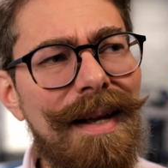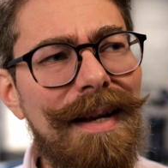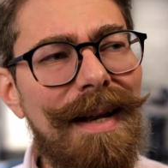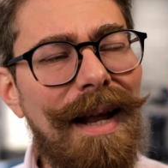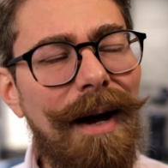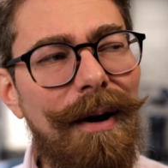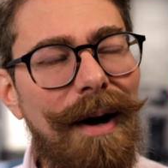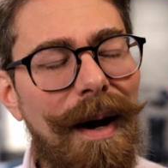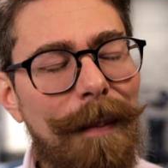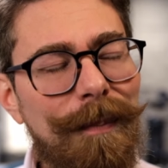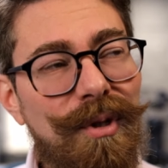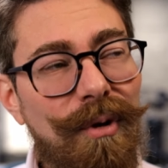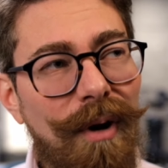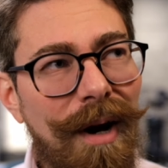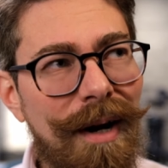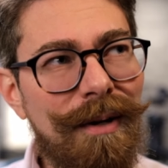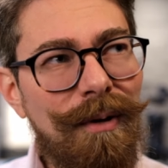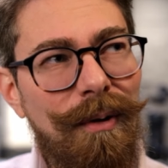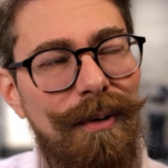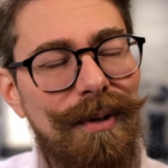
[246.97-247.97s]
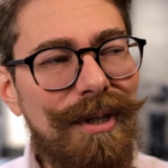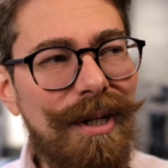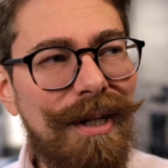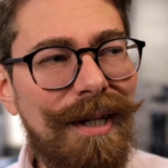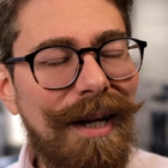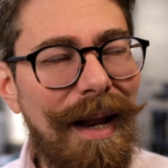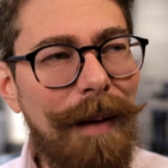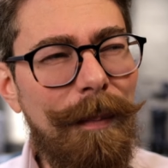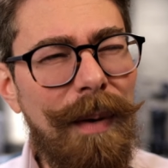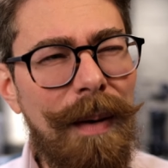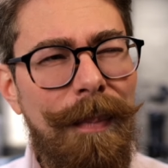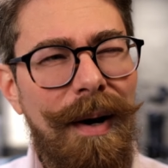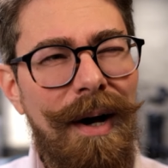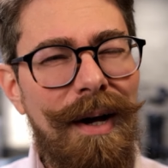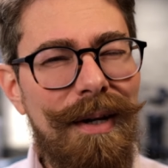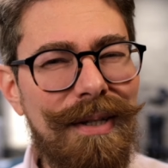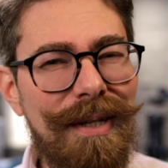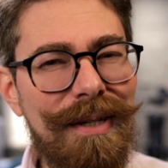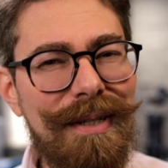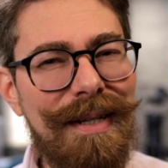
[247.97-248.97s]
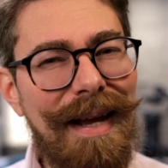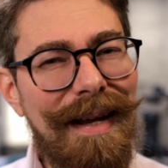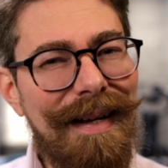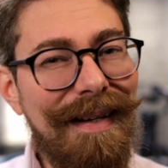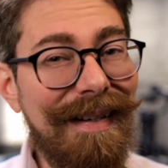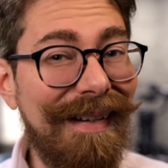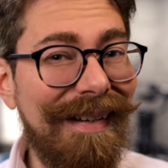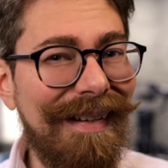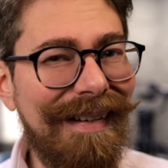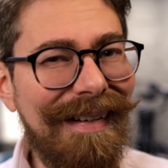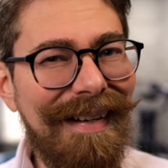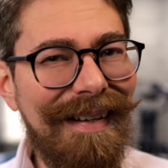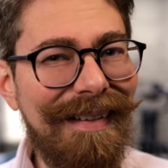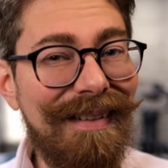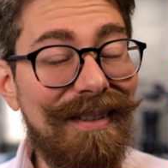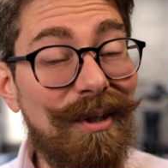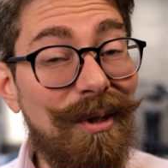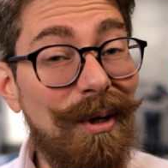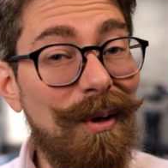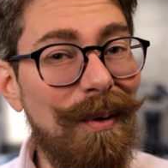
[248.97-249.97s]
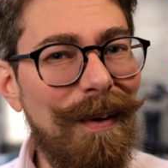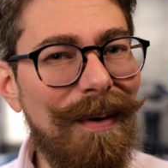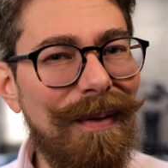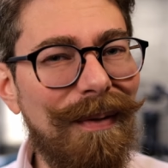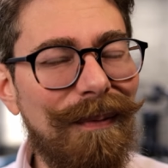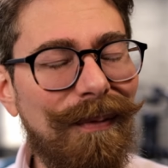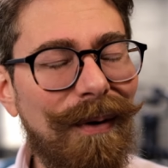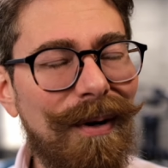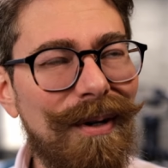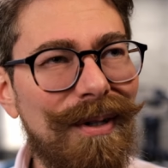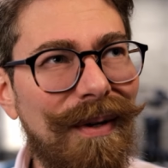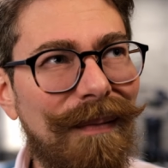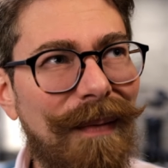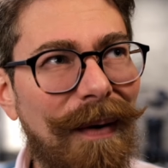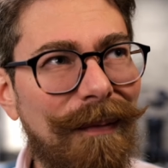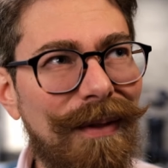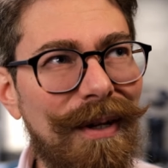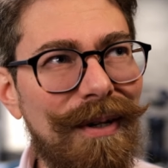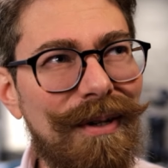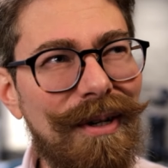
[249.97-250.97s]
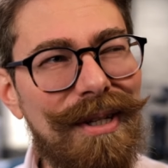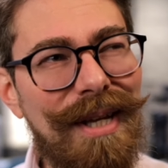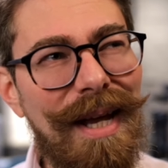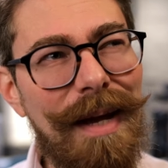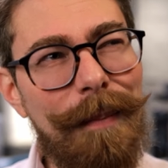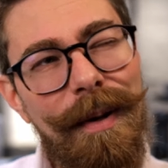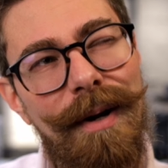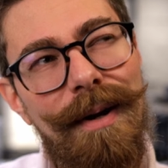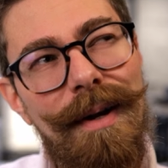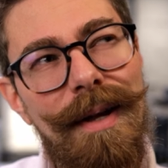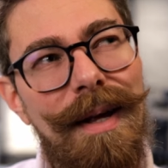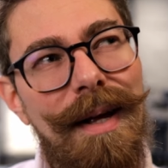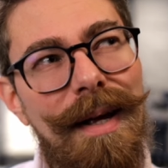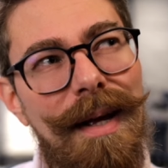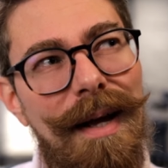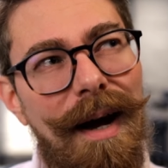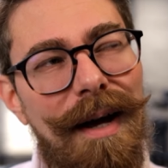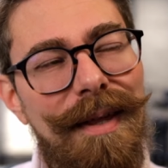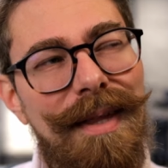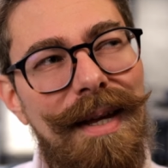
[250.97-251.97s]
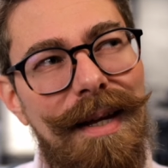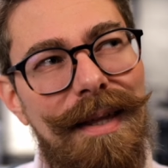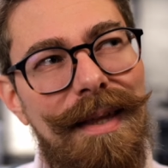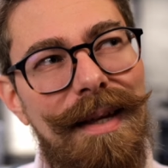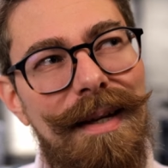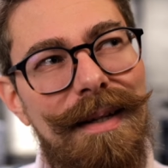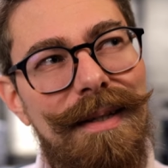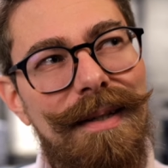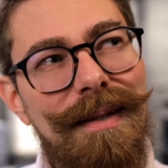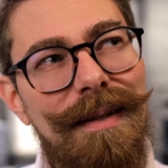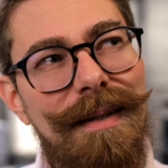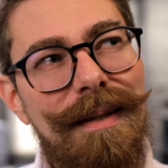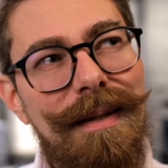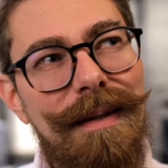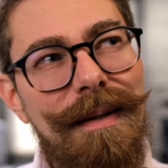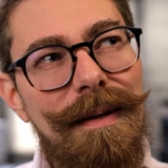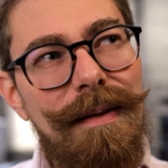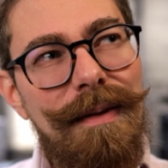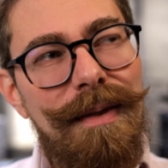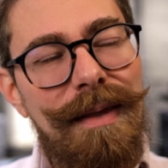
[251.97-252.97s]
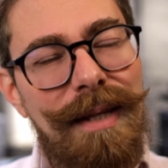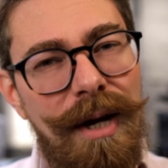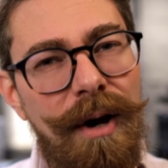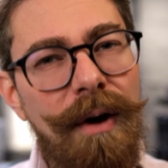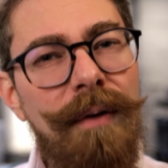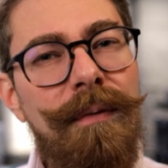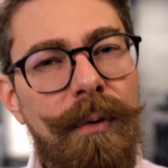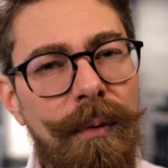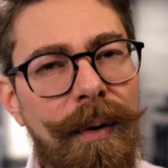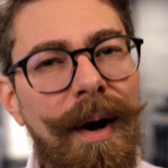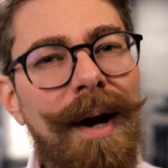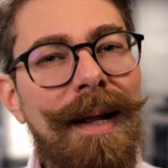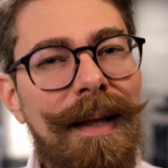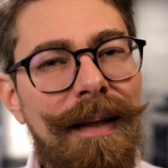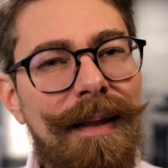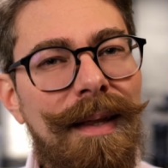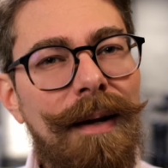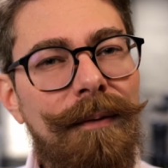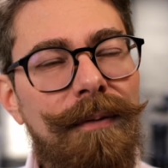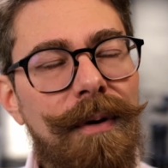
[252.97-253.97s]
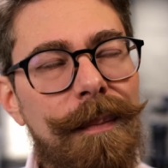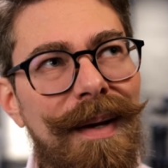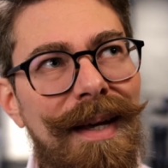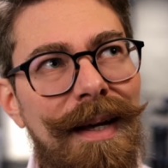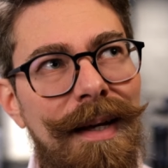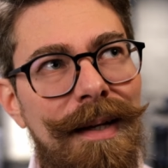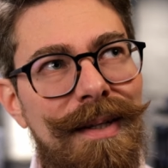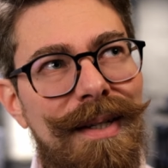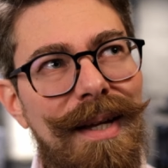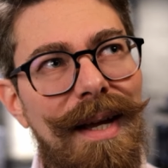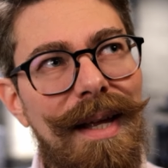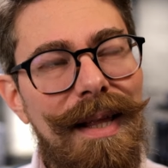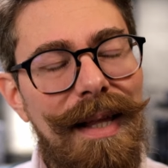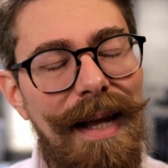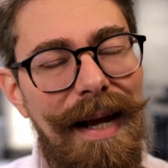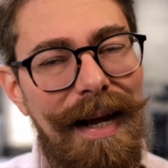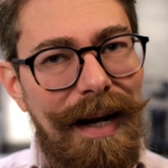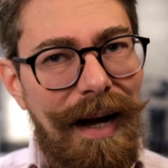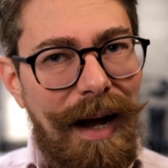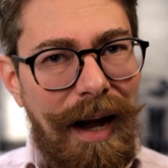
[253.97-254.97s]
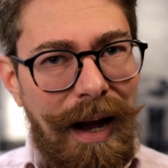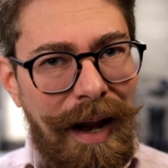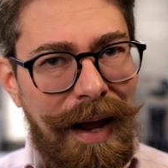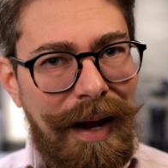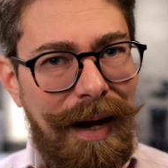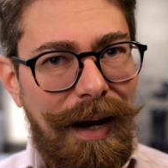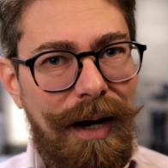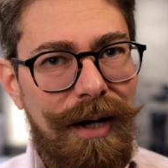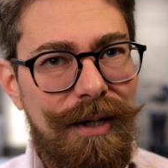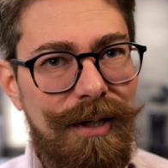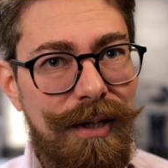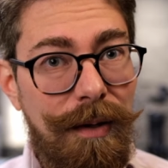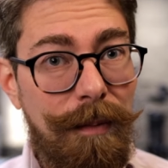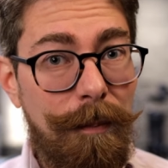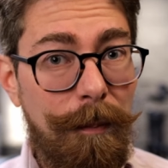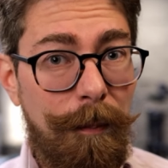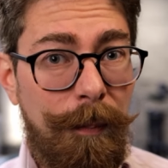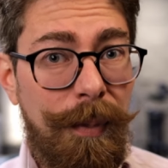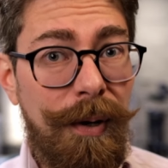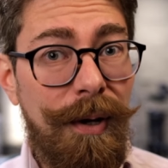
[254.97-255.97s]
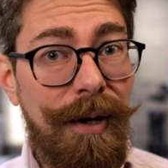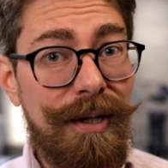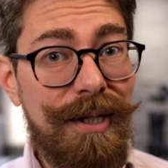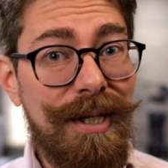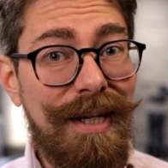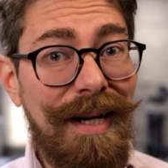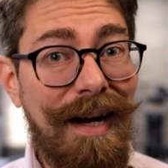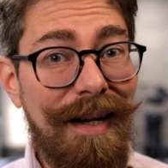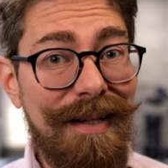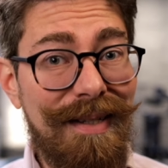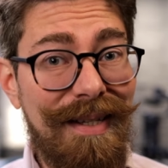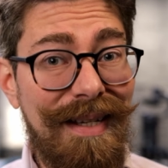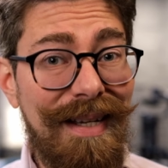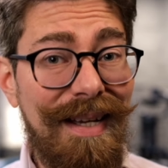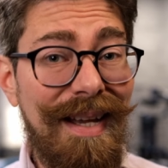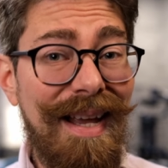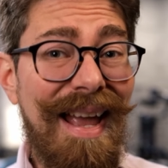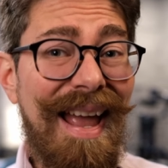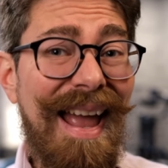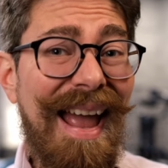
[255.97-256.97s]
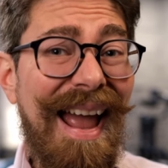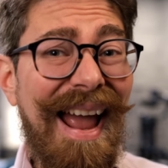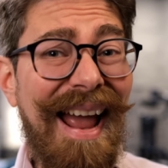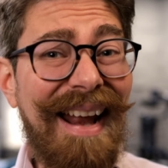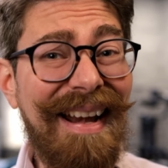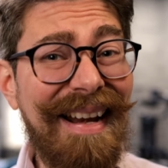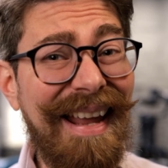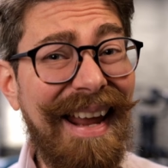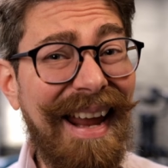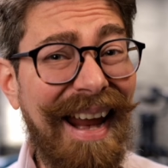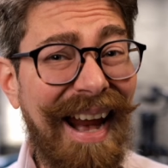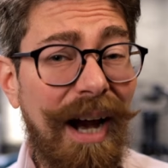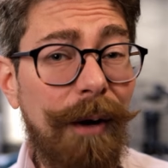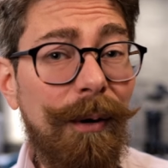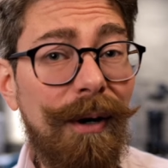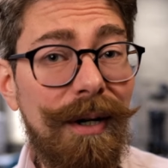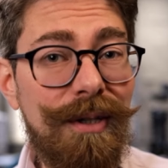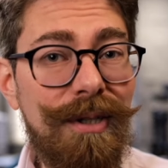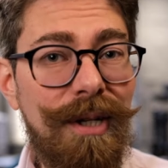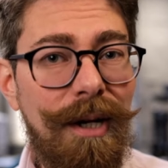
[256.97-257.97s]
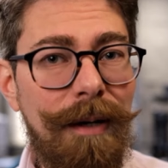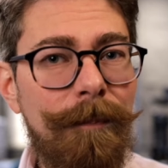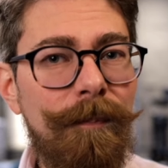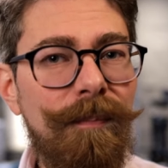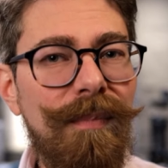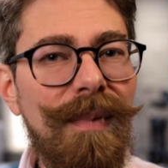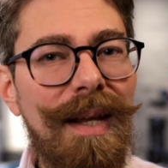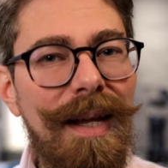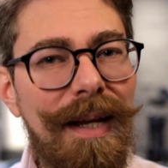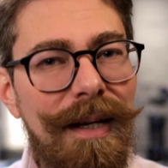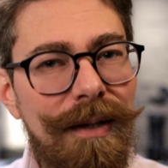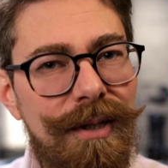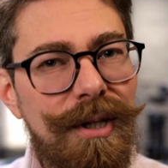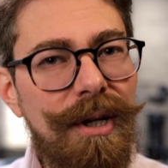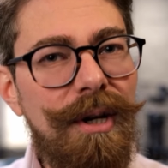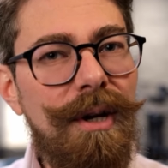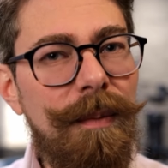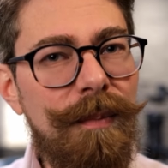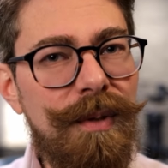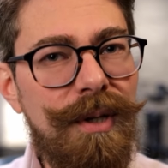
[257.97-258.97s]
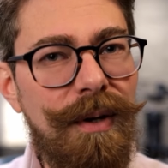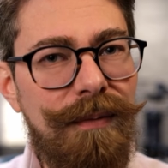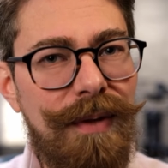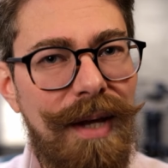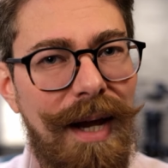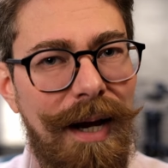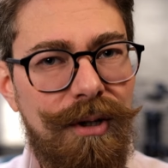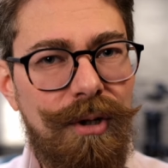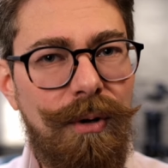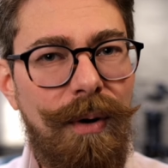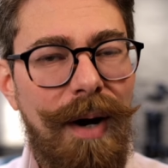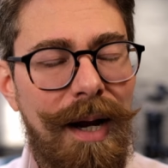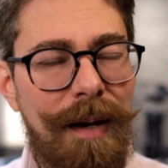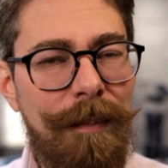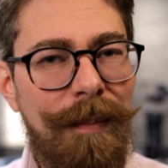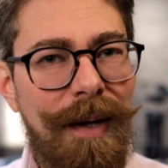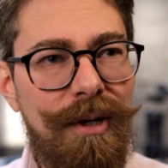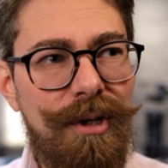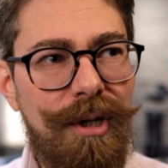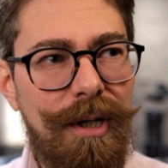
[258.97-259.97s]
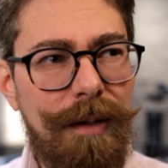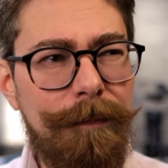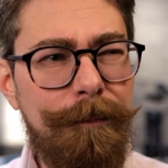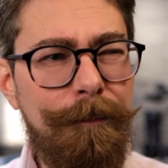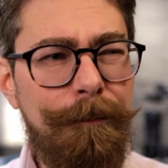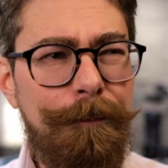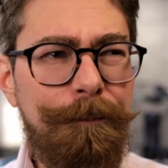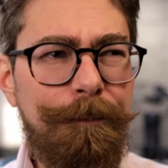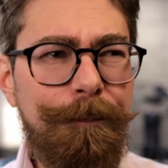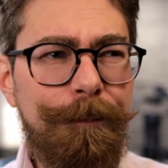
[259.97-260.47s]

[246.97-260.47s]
Now, I'm trying not to let my biases get two in front of everything just here, but I think that the overriding thing for me is it lacked personality and character in terms of the actual animation.